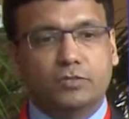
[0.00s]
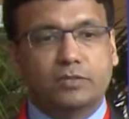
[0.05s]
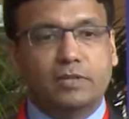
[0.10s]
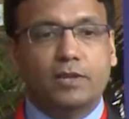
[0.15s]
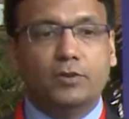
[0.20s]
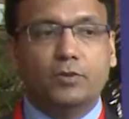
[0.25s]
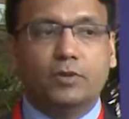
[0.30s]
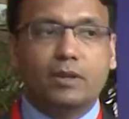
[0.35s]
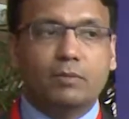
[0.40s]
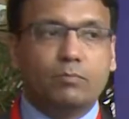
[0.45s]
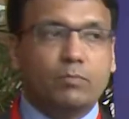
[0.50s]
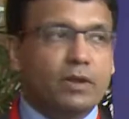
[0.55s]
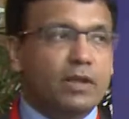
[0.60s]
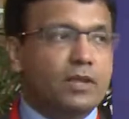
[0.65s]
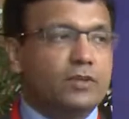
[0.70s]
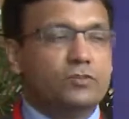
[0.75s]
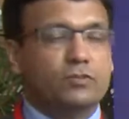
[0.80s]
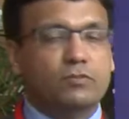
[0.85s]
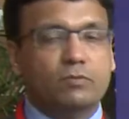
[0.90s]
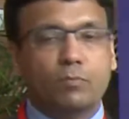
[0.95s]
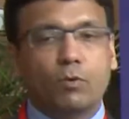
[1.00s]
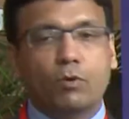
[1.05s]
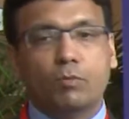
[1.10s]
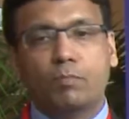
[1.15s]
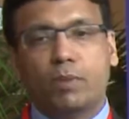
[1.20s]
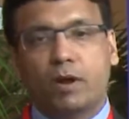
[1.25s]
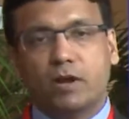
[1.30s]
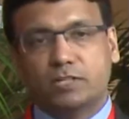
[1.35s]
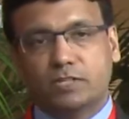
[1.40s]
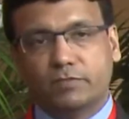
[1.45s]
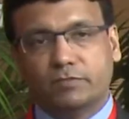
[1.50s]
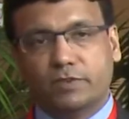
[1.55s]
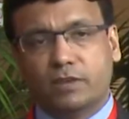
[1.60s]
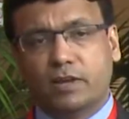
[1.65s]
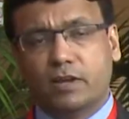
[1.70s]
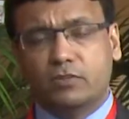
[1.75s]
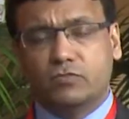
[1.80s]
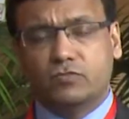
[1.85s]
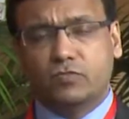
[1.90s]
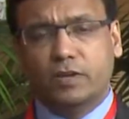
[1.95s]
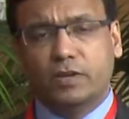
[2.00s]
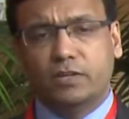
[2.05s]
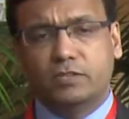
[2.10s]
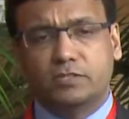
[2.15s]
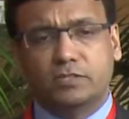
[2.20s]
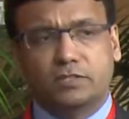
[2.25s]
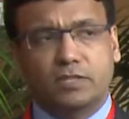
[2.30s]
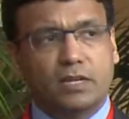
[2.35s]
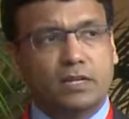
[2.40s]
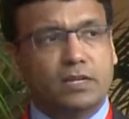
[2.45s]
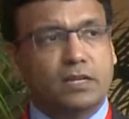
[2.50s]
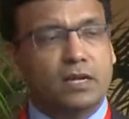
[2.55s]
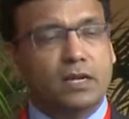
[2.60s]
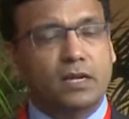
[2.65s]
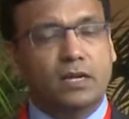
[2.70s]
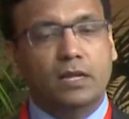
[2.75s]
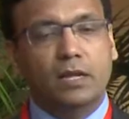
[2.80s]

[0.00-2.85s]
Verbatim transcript: that you can bring it to remote parts of the countries and